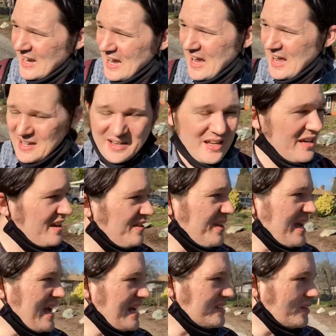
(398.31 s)
and
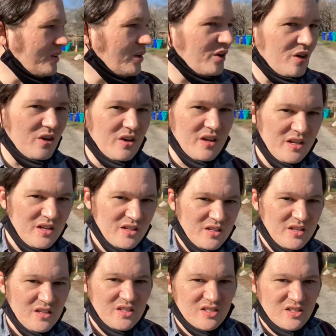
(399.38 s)
they had to learn
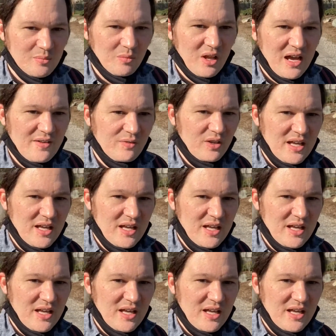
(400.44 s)
some life